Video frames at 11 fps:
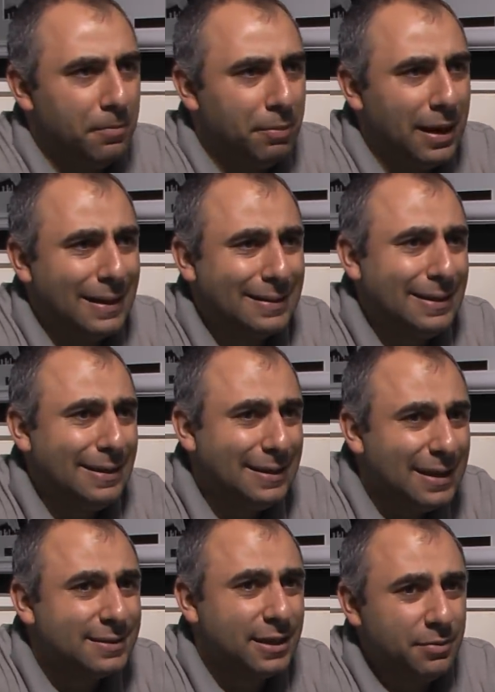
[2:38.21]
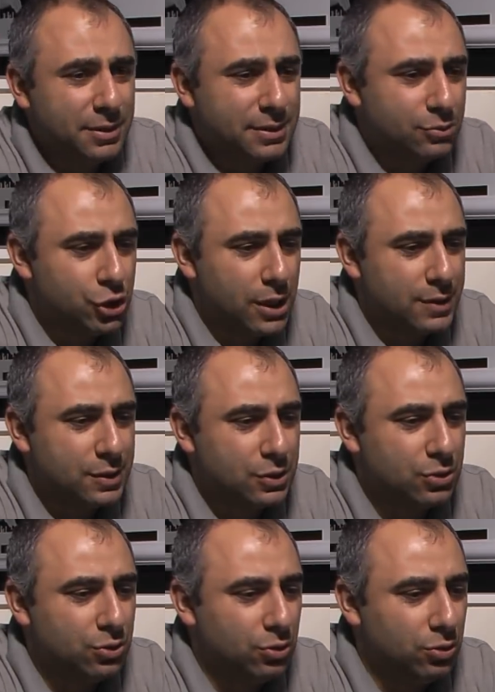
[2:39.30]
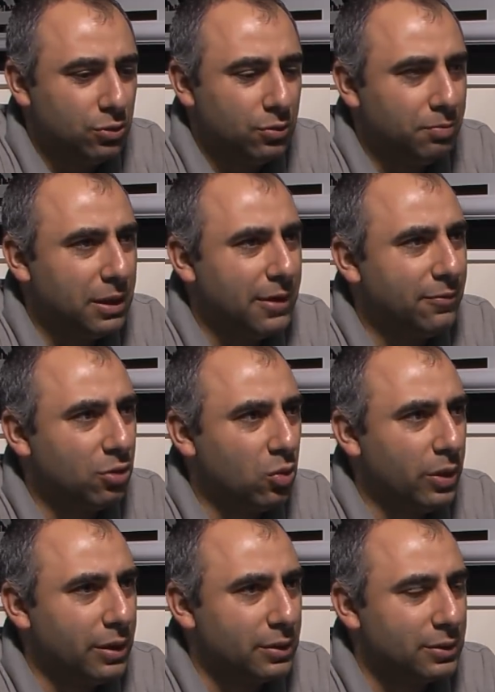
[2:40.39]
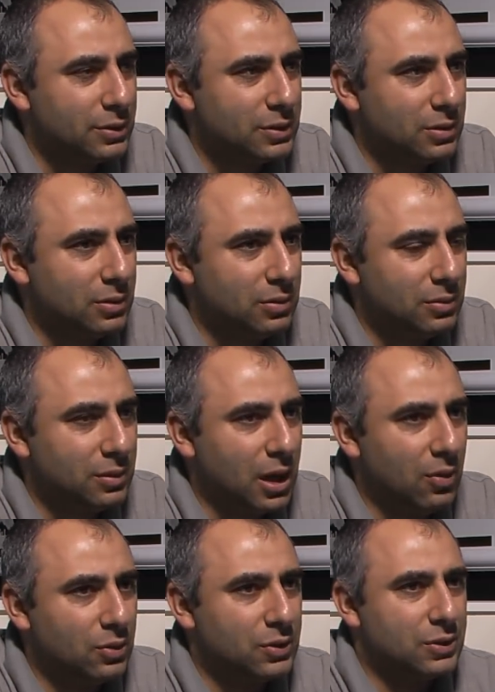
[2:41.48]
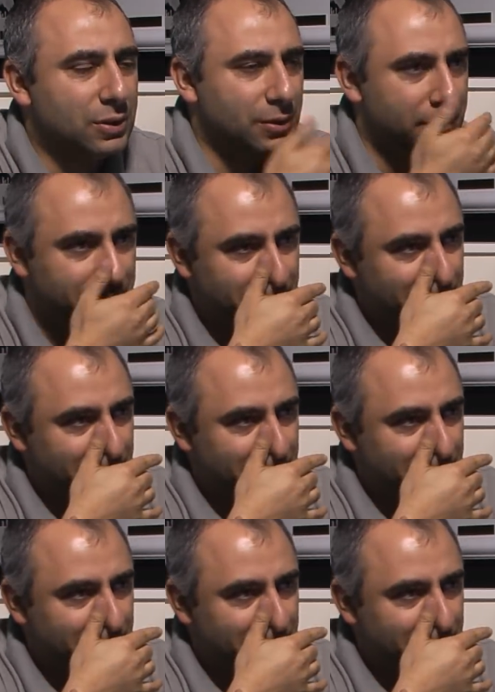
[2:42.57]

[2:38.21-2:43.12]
but it does give me some chances to play for a win. So I was, uh,